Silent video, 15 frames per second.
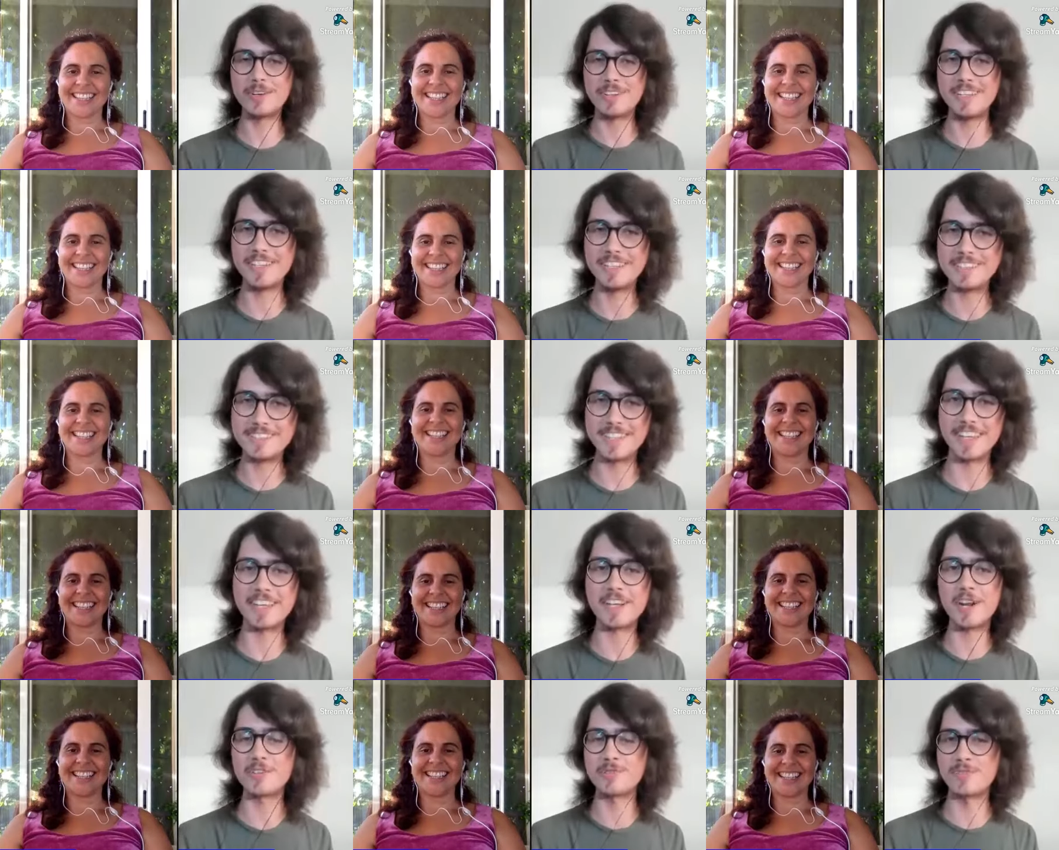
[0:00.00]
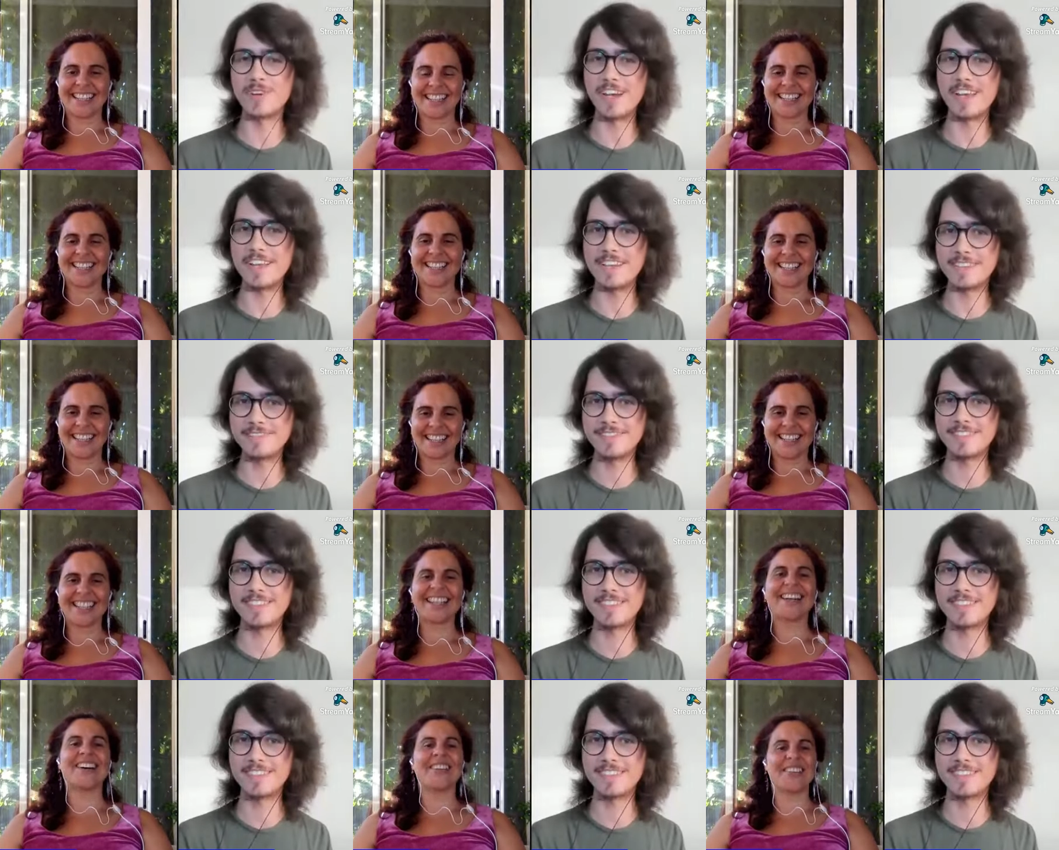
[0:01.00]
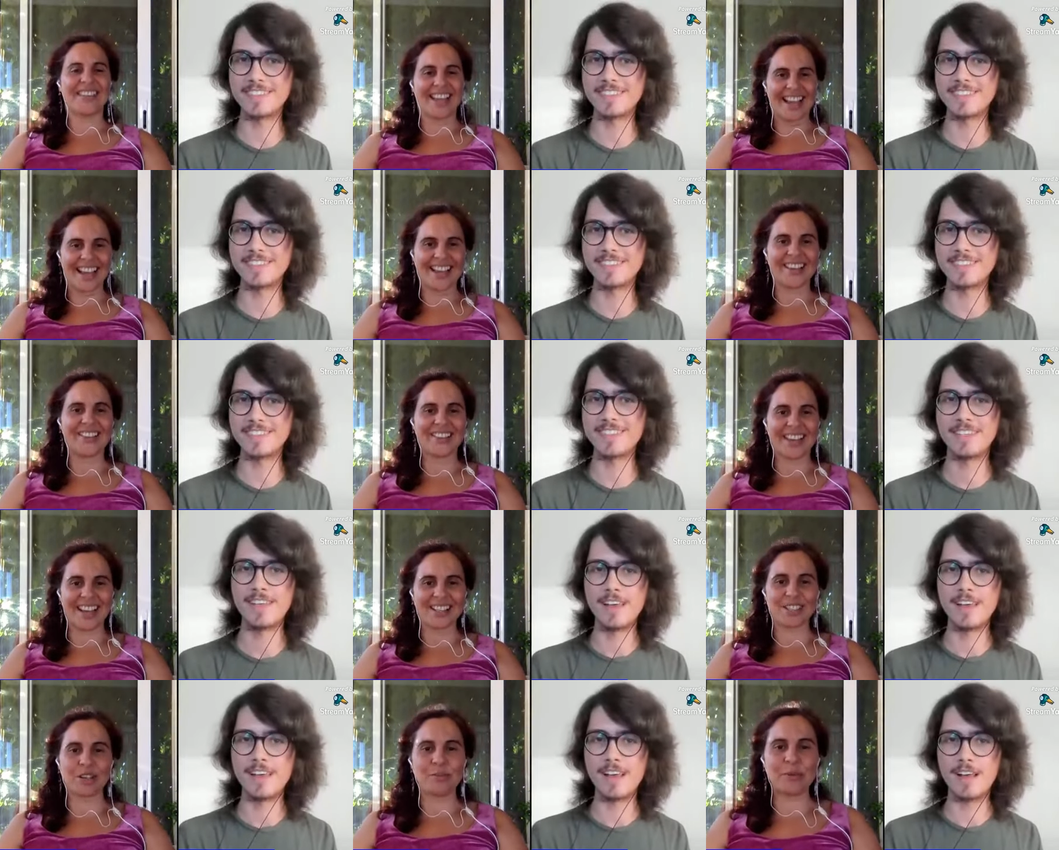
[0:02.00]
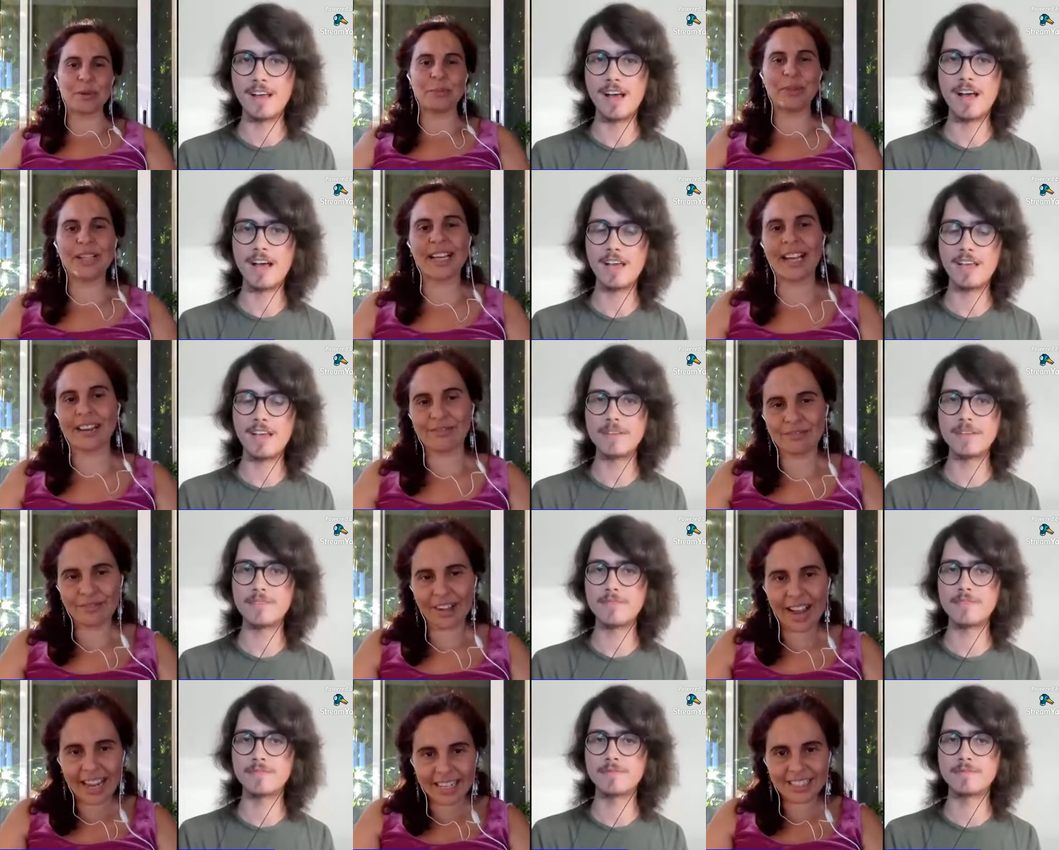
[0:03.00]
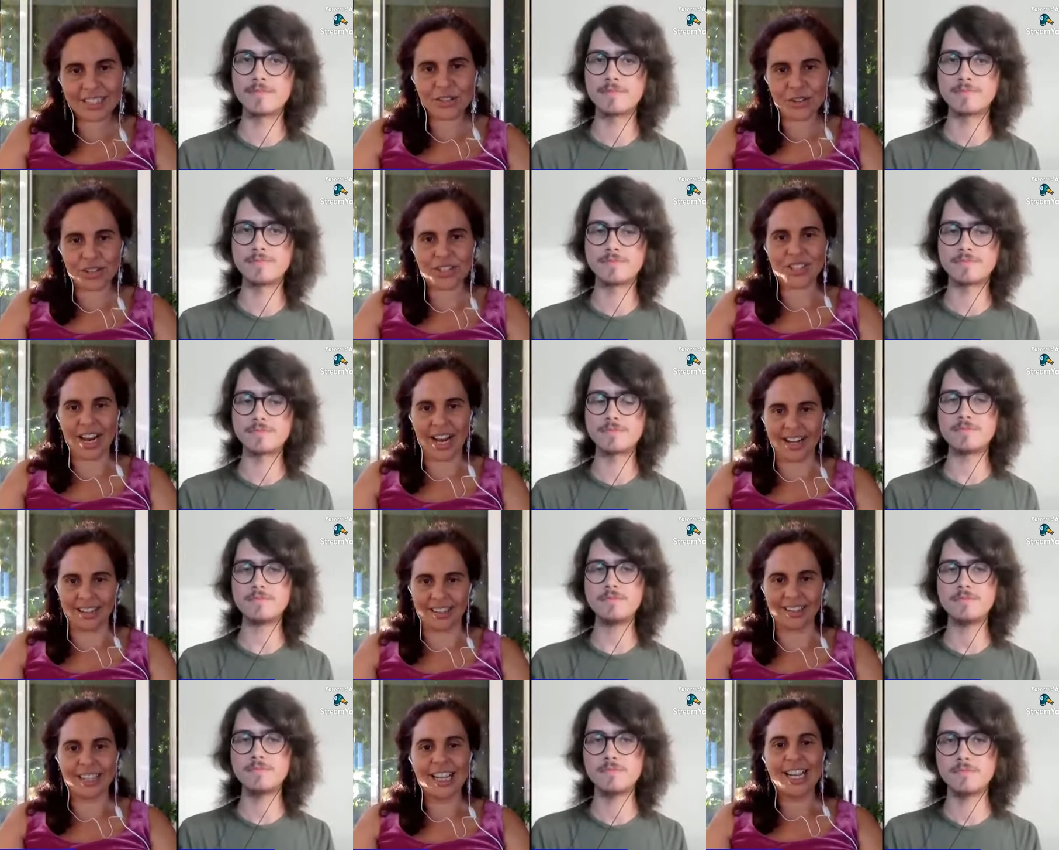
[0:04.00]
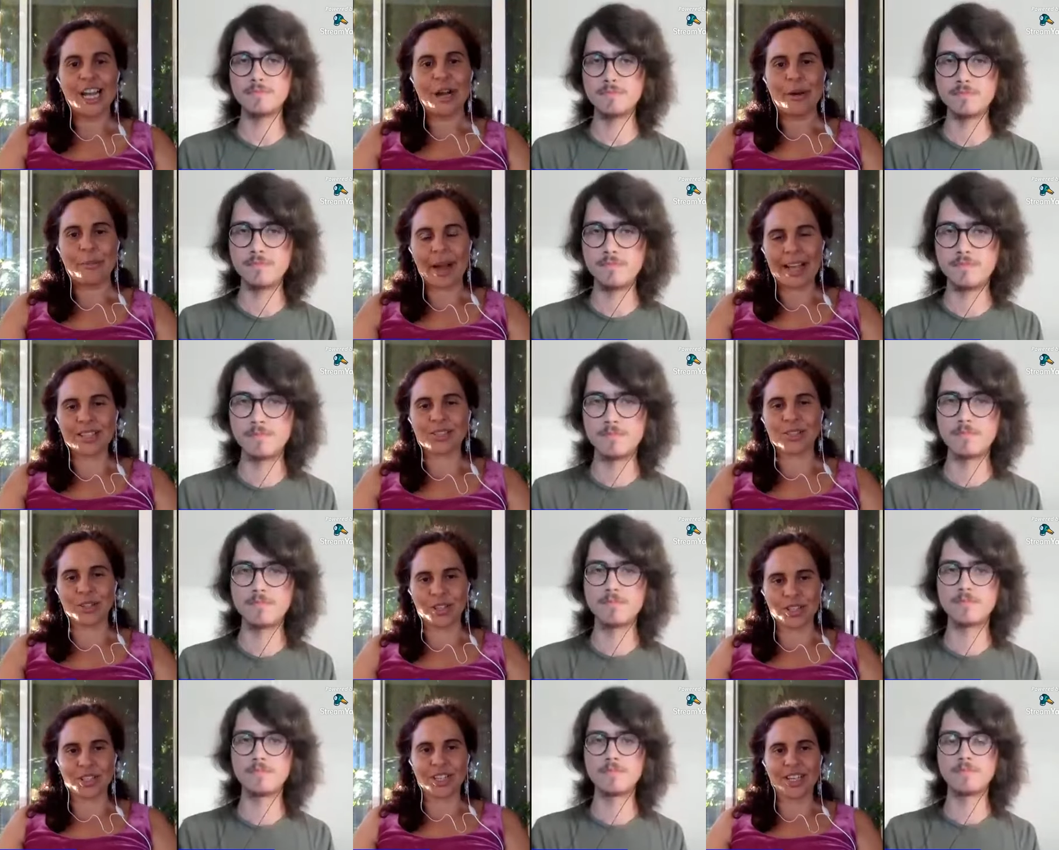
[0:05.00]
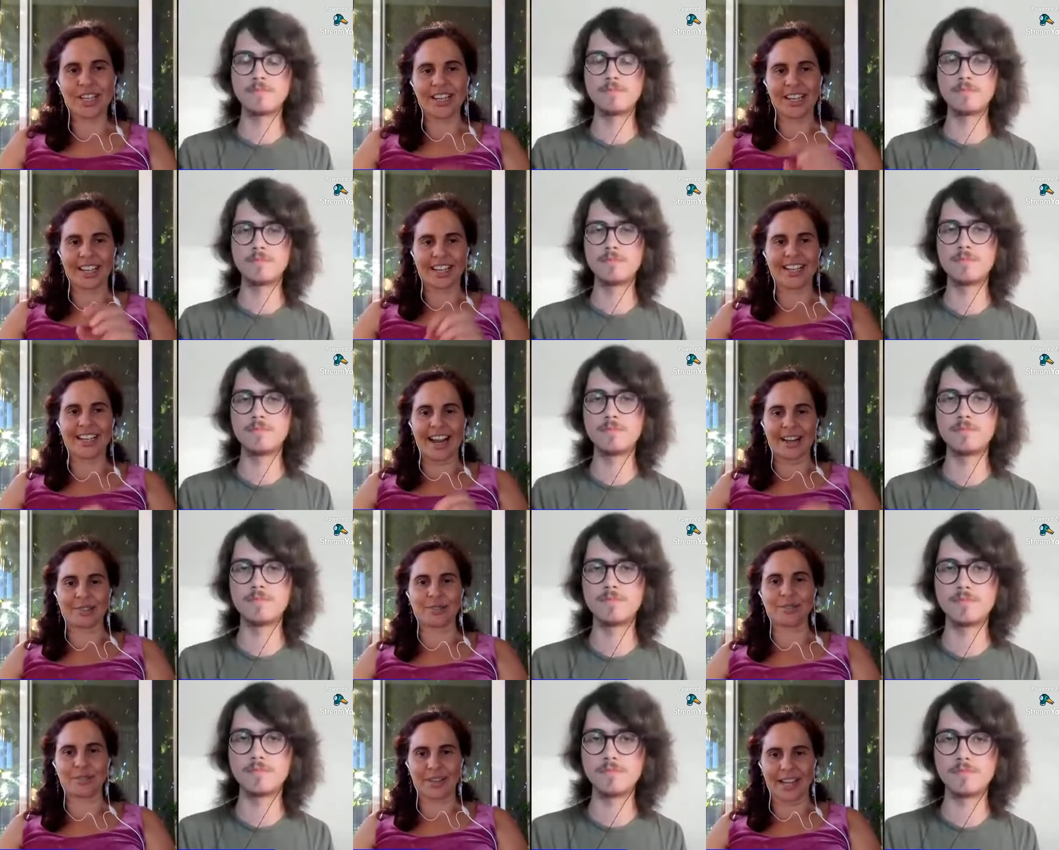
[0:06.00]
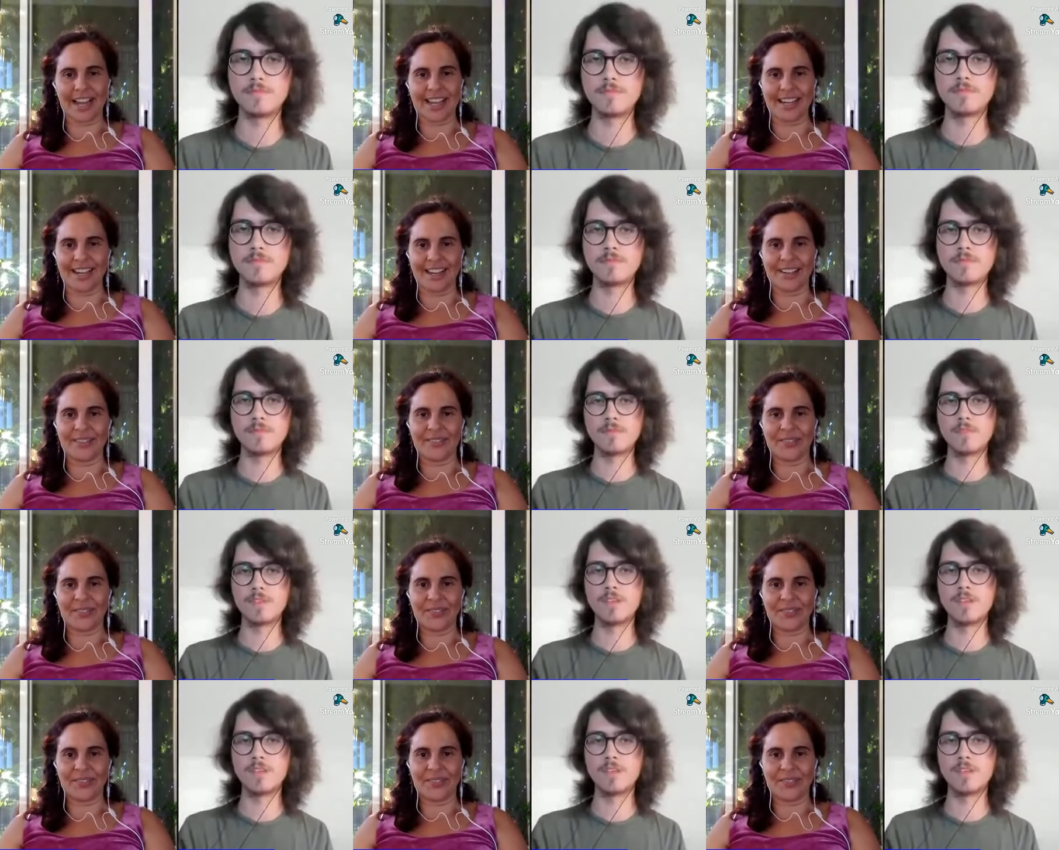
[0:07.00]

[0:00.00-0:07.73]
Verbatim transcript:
Speaker 1: It's Ricardo Ferreira.
Speaker 2: Okay, okay. So people can find your channel by searching Ricardo Ferreira.